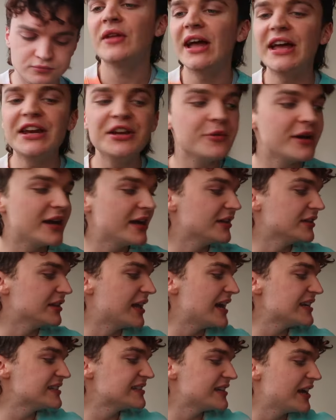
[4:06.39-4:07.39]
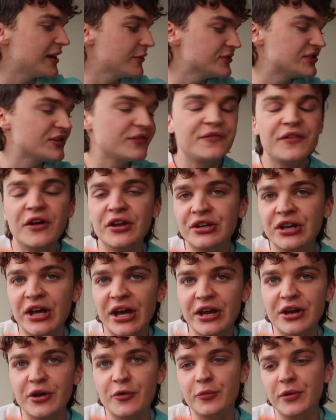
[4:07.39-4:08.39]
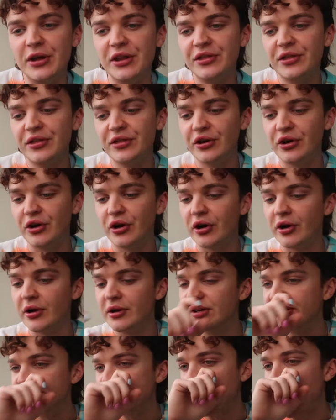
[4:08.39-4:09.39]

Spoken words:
Anyway, last night was a fun night with the girls.